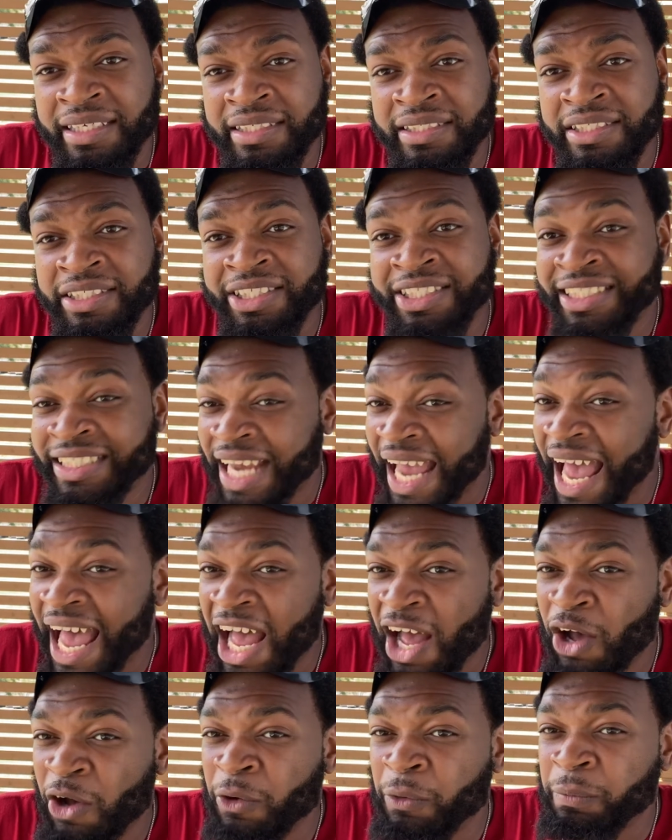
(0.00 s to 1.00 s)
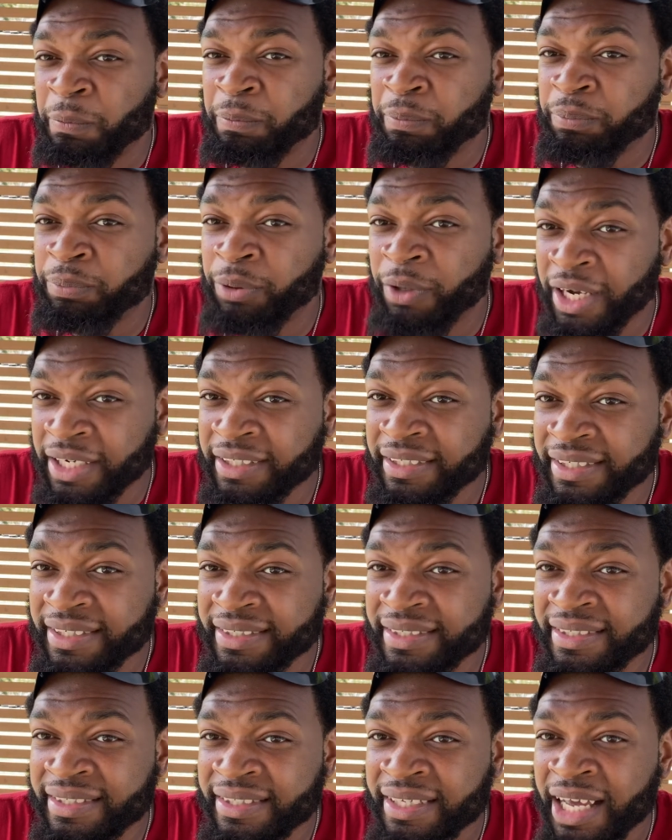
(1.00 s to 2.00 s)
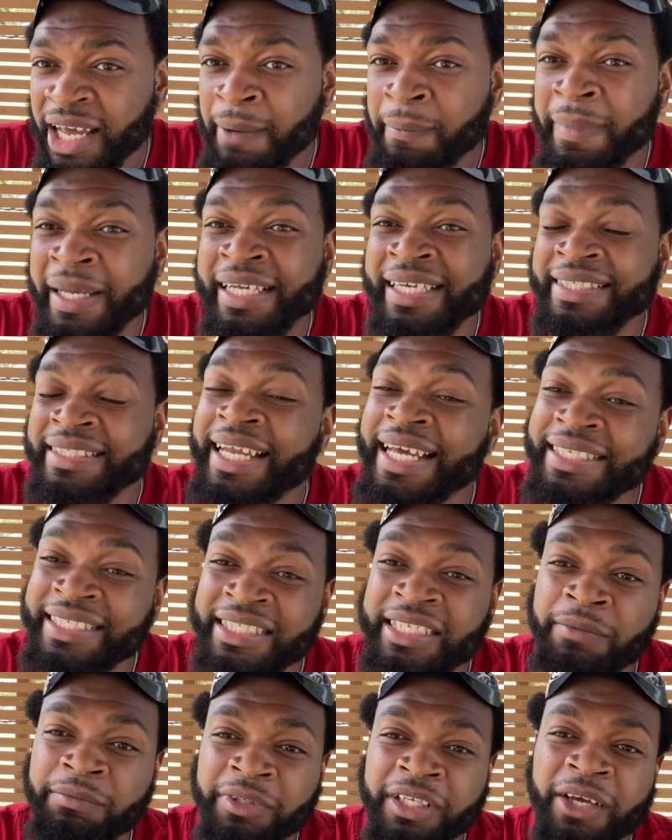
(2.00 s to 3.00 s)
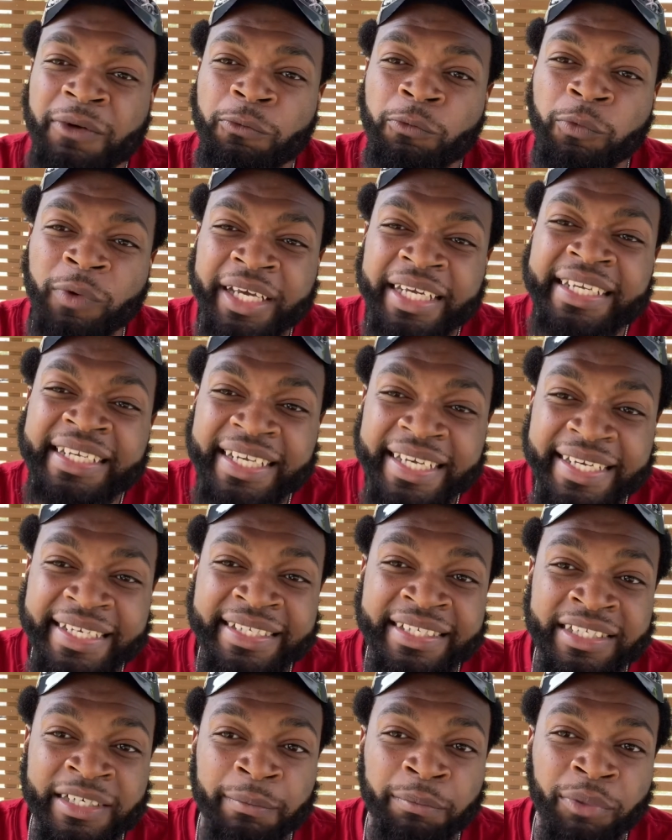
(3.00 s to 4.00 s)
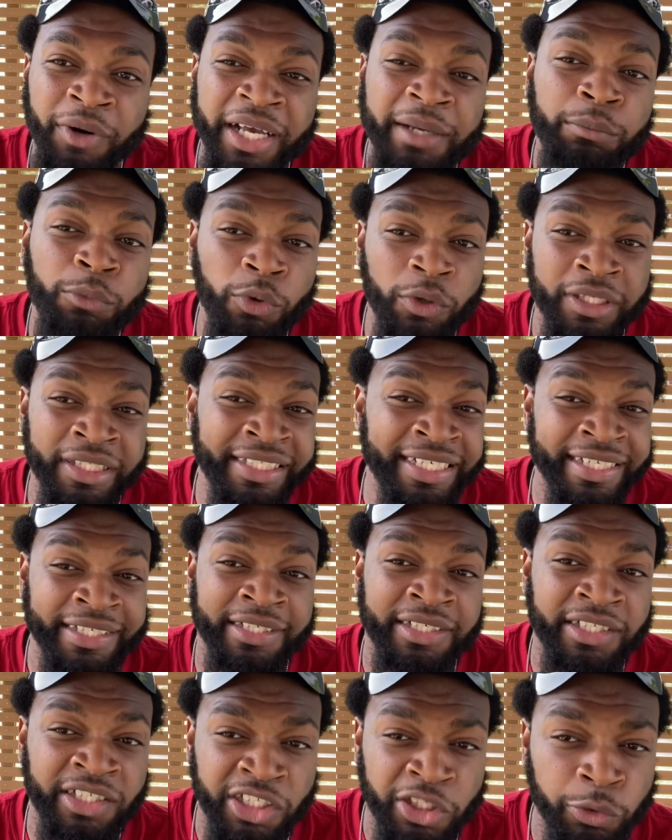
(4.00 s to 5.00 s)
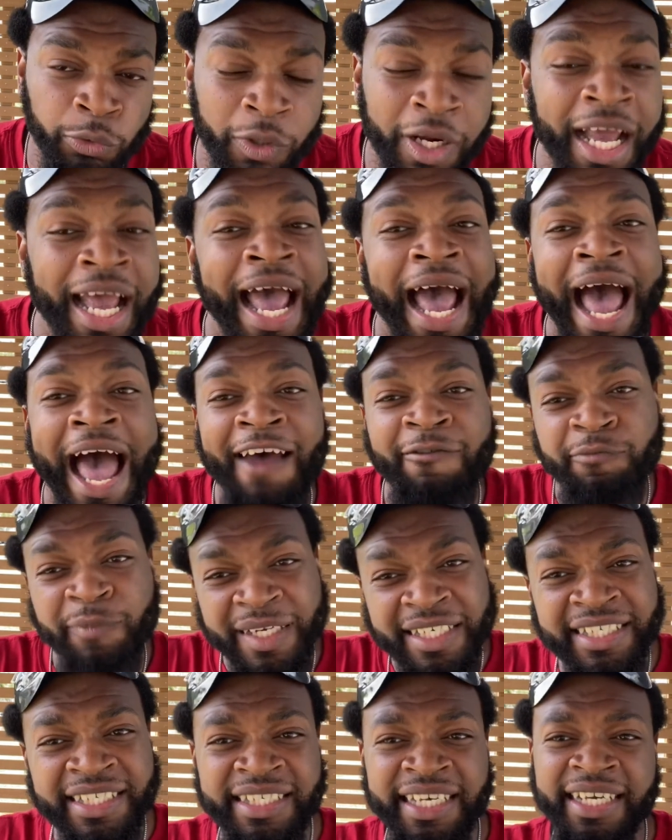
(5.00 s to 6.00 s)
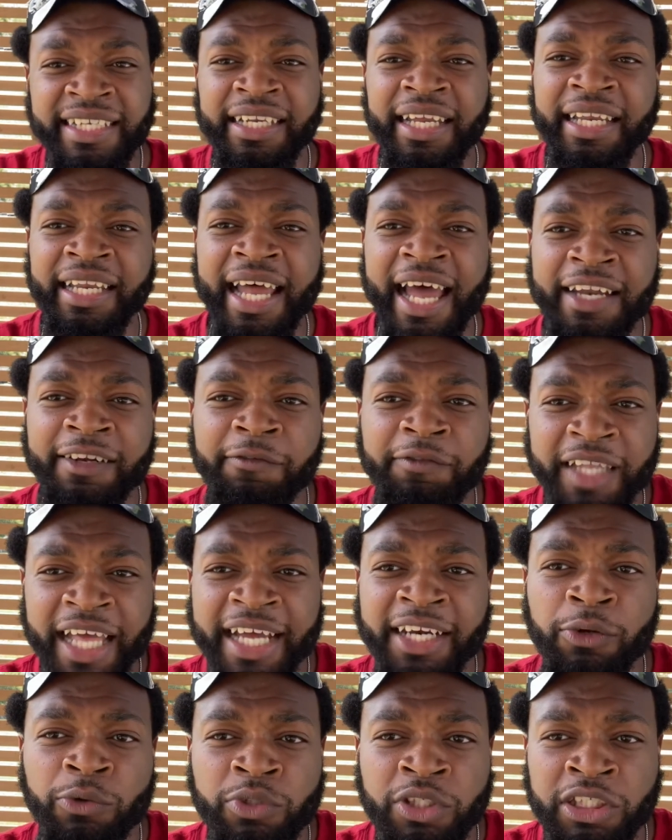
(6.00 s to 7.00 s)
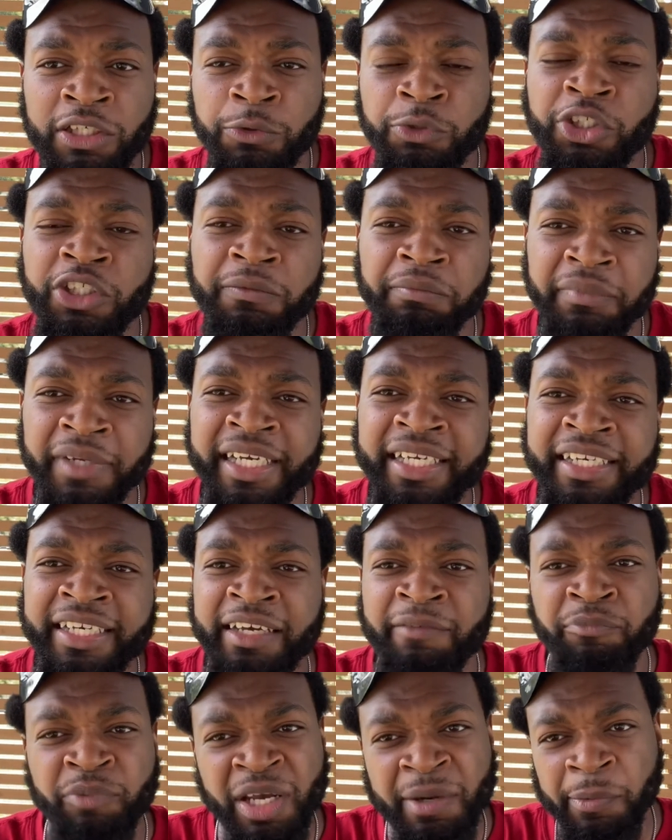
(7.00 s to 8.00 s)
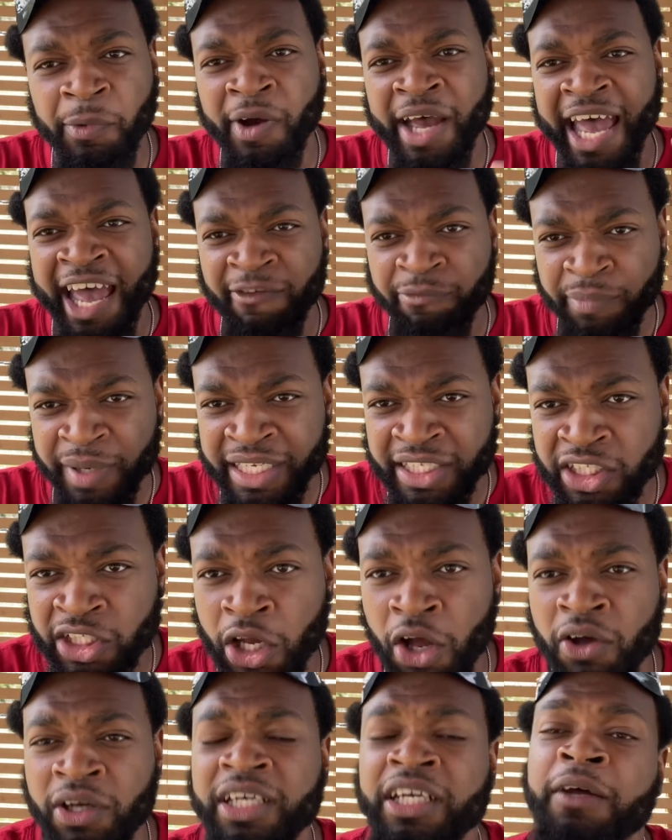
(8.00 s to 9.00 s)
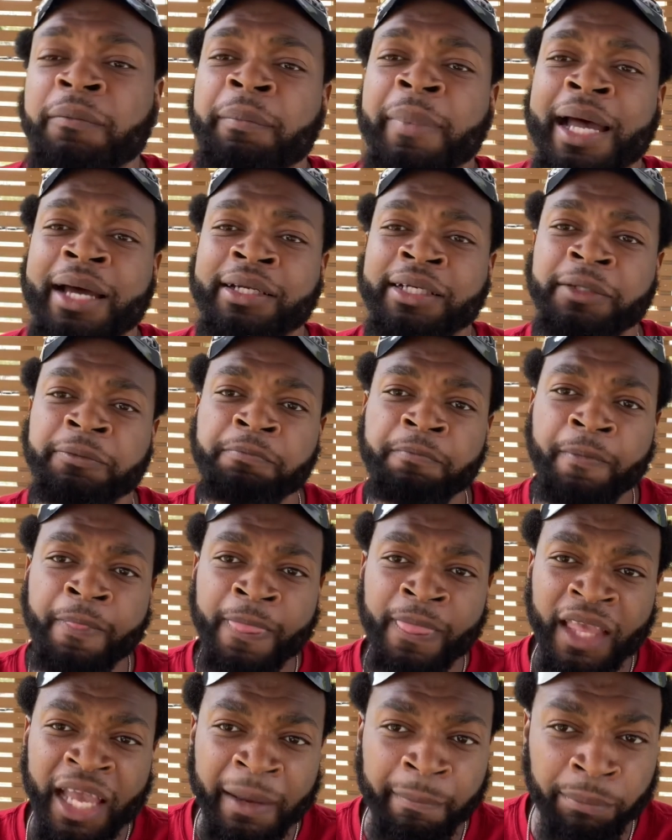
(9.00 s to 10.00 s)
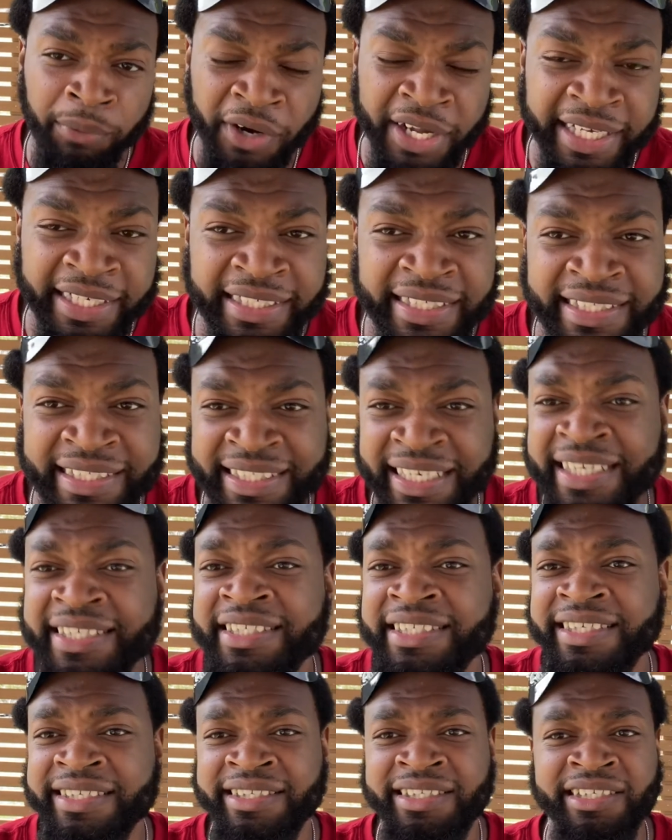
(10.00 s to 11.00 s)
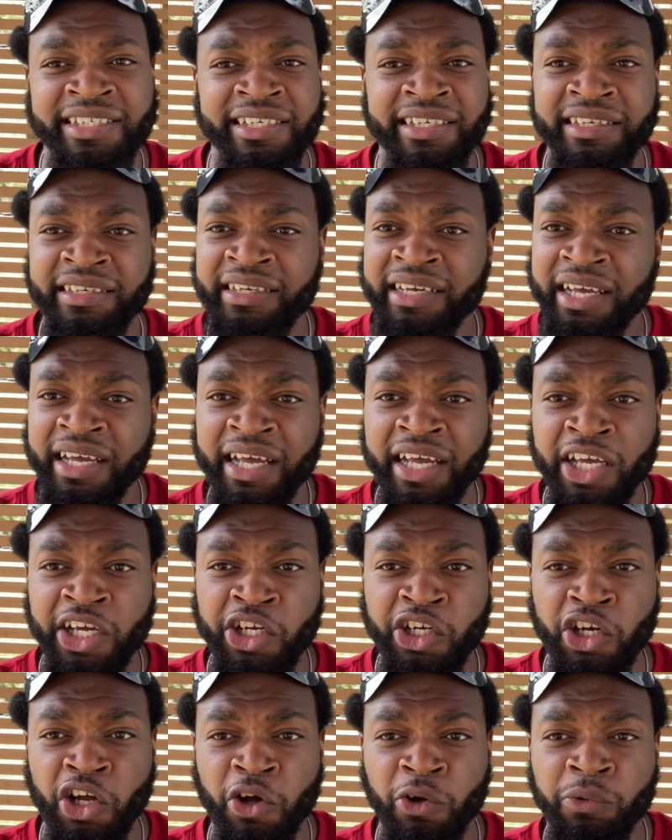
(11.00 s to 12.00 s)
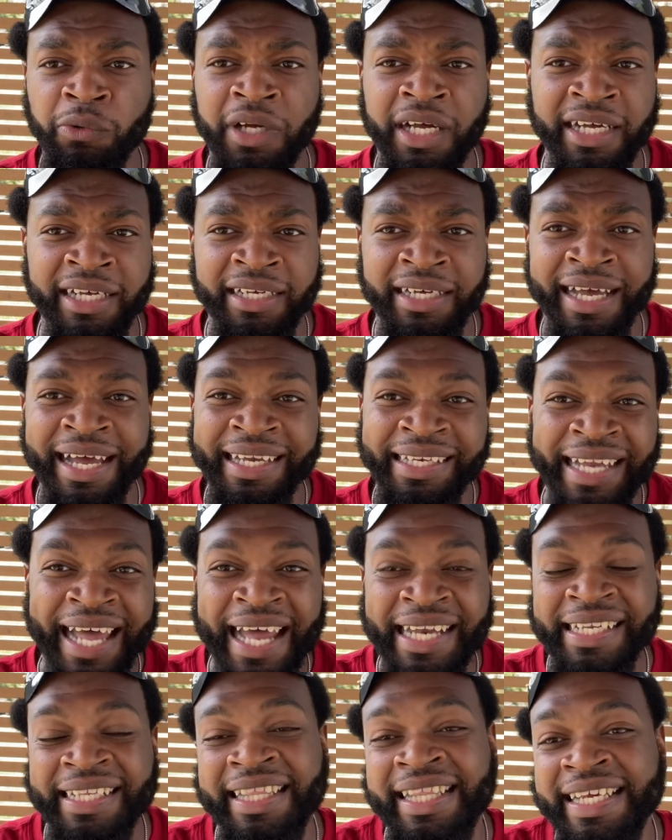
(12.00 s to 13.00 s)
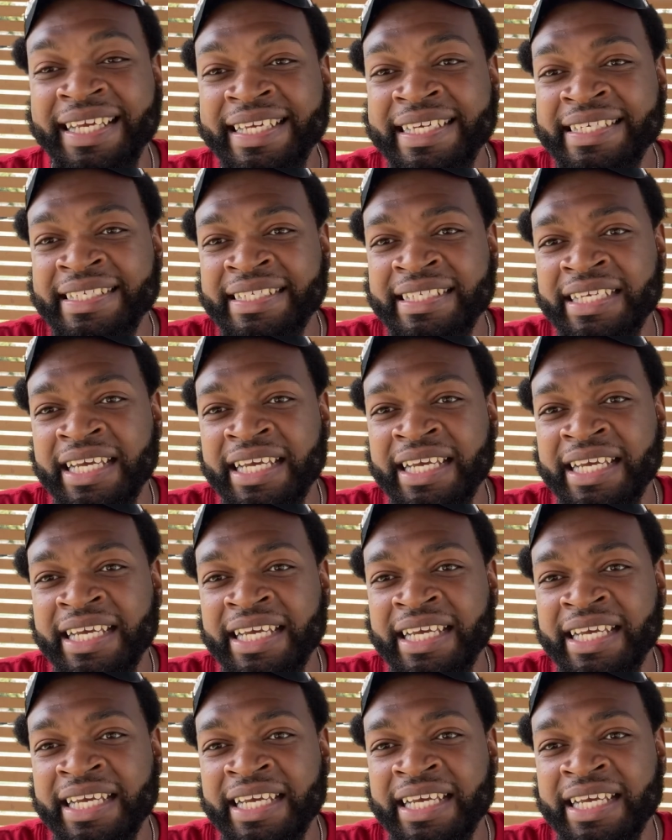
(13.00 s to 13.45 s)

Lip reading: child predators, because that's something we need to bring more attention to. I've been seeing a lot of that on social media, and people have been talking about it and bringing attention to, a lot of these